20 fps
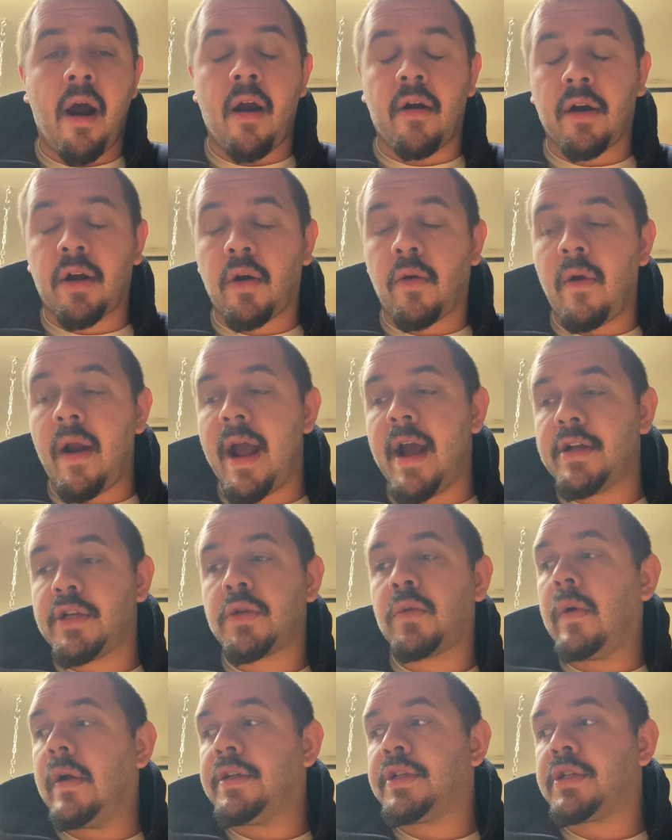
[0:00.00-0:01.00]

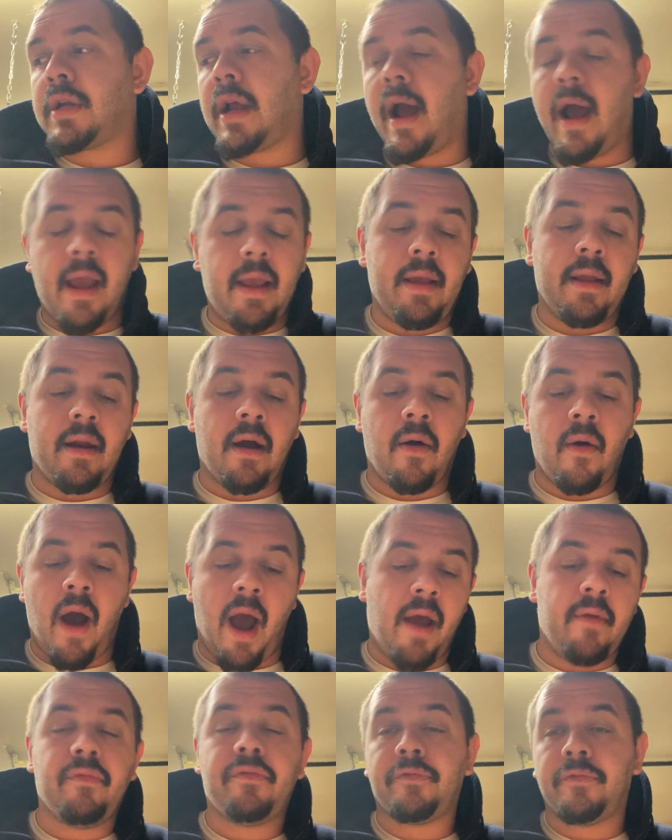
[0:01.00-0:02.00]
crash, which, you know,
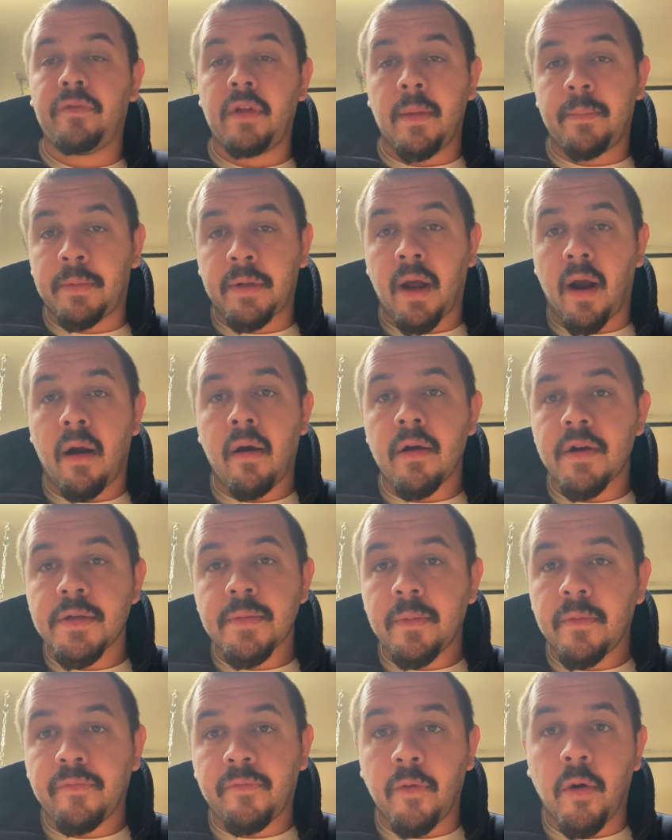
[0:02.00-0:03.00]
I've flipped cars
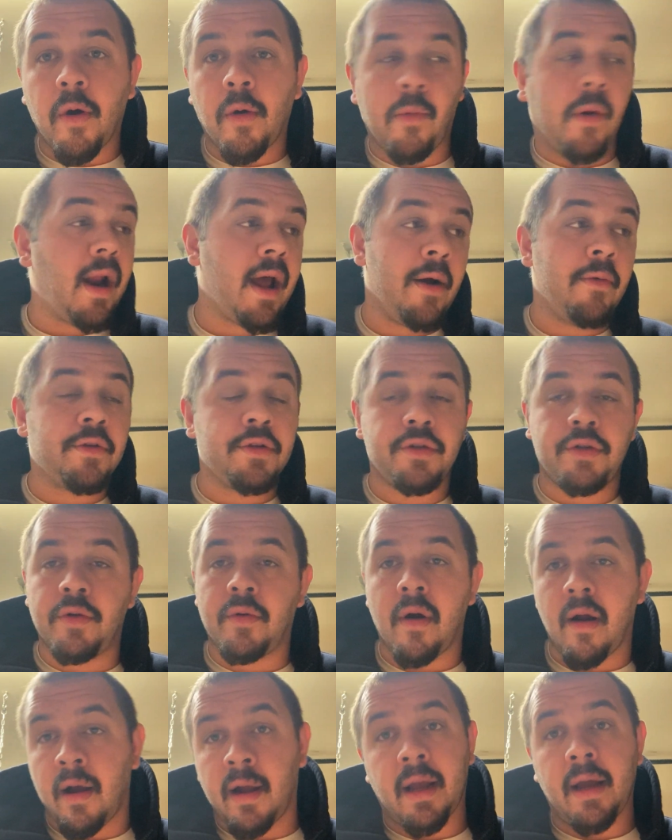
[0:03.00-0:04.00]
before when I was
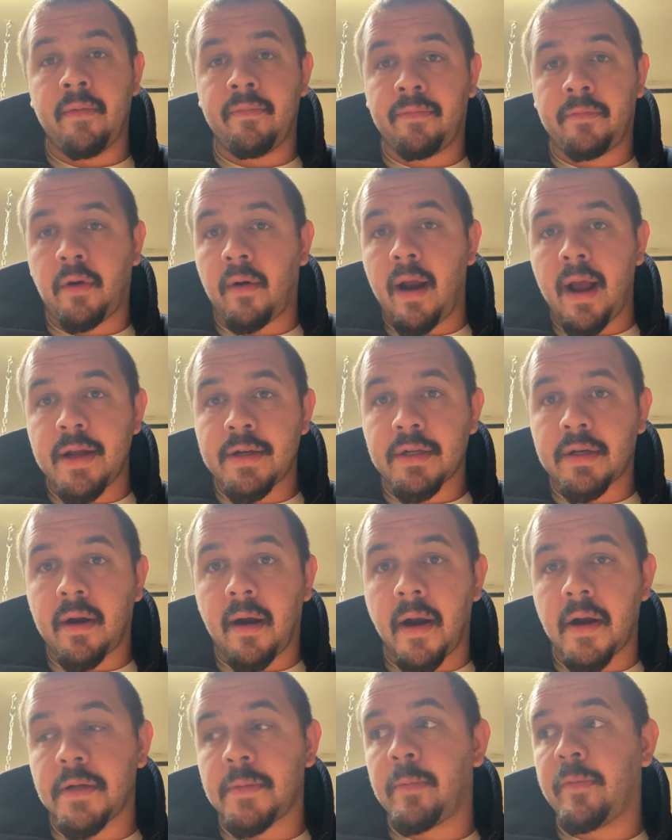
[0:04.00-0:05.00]
drunk. I've crashed
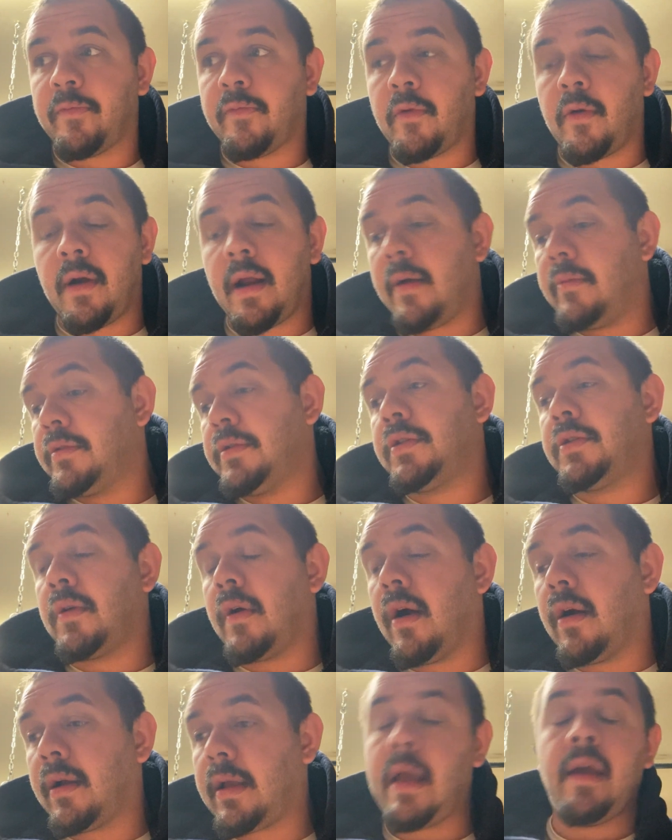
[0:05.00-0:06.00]
cars before when I was
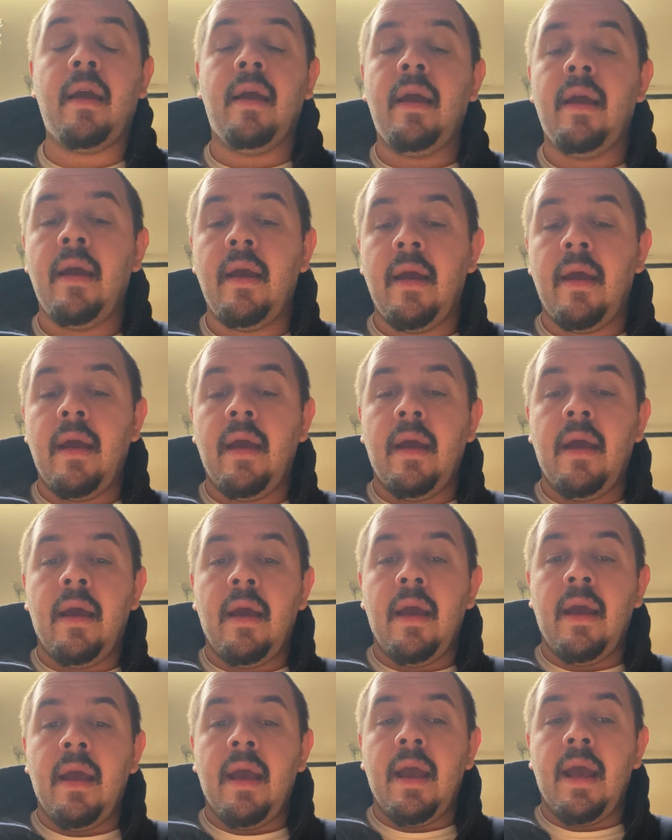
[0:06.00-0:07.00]
drunk.
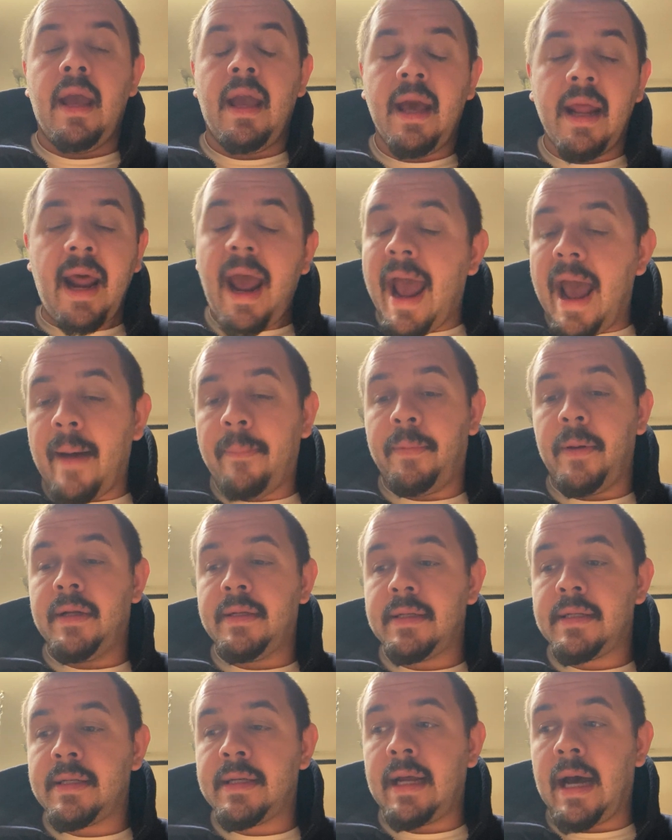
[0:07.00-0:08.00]
It
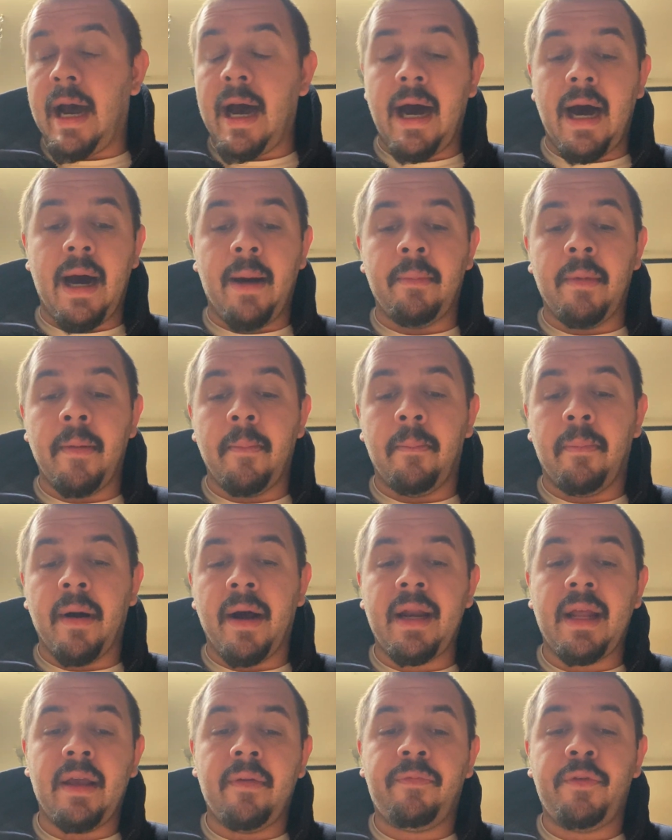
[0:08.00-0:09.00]
happens.
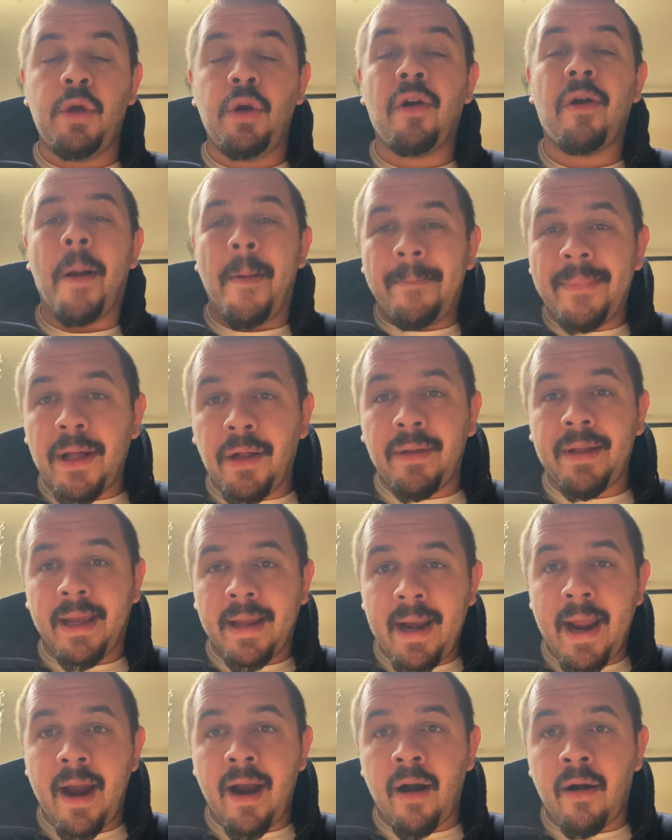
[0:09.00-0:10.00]
But if you're a
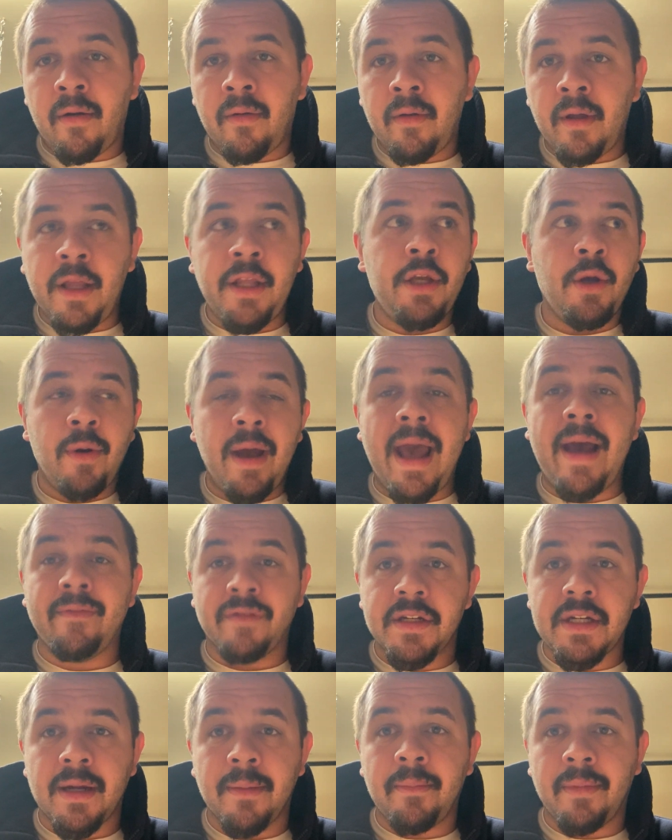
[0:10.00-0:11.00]
millionaire, you
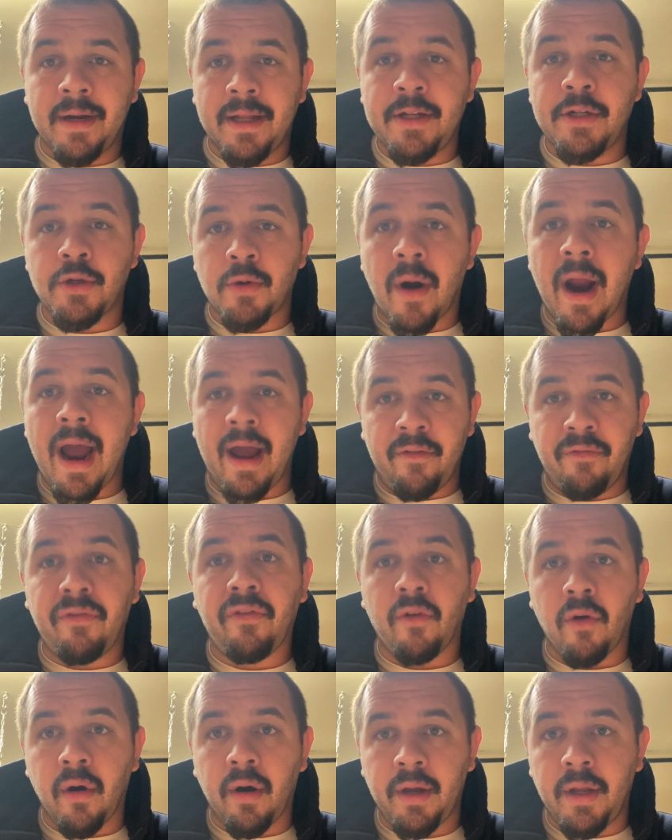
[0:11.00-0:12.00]
have somebody drive
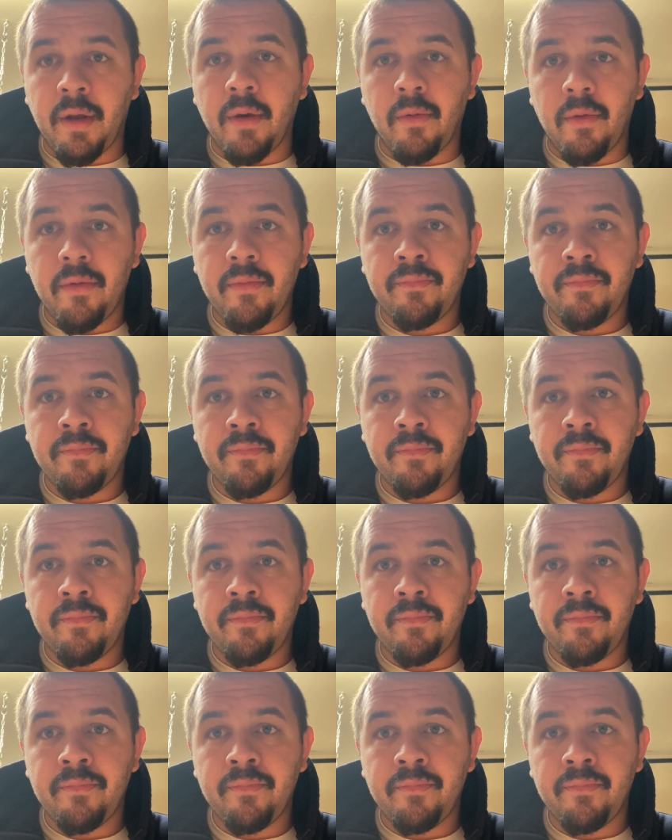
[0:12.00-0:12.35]
for you.